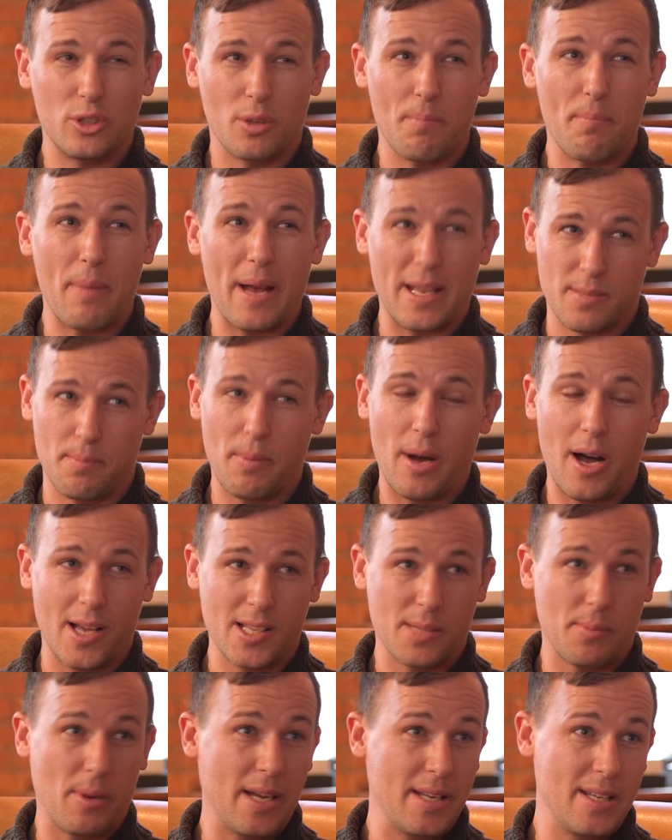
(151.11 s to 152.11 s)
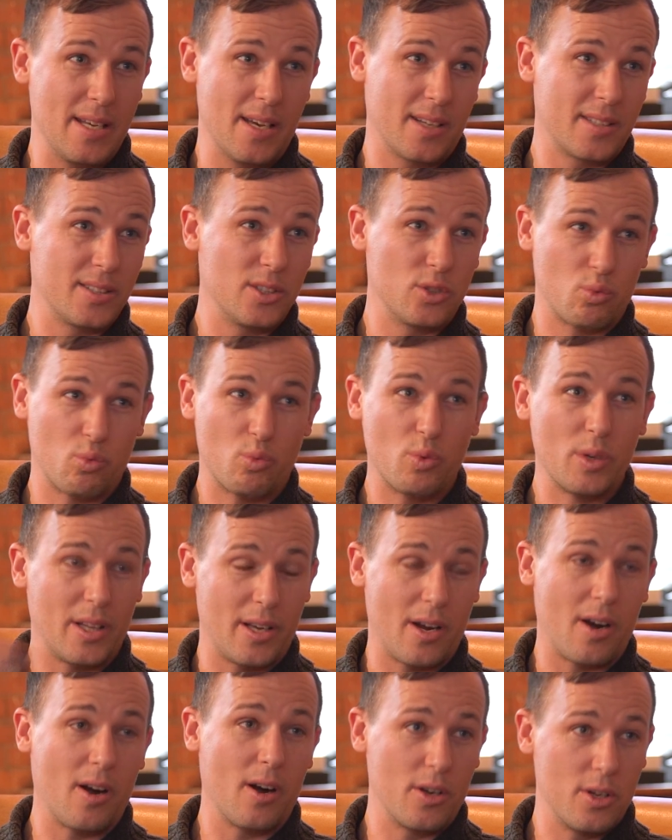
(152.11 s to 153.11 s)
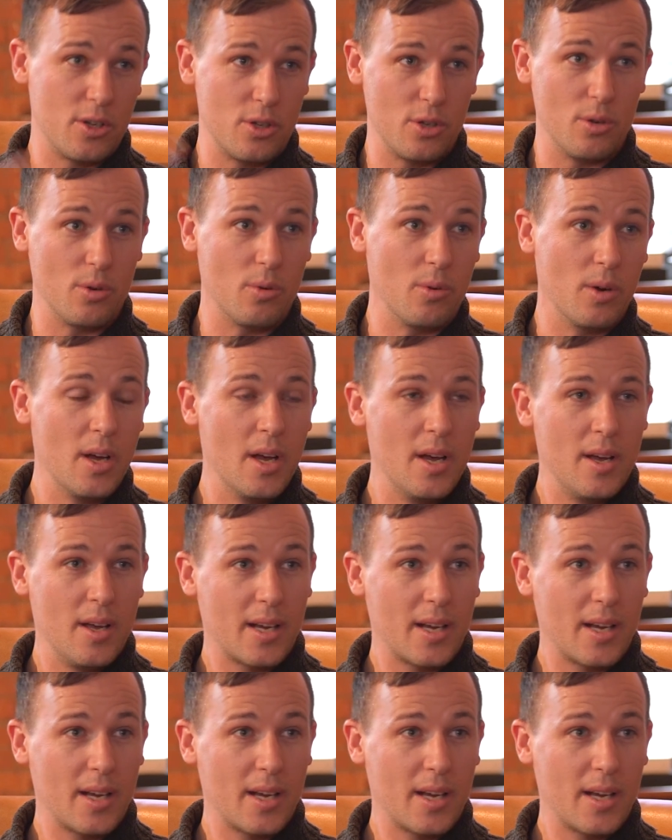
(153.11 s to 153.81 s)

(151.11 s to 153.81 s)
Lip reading: your best possible idea? Because it's really hard to do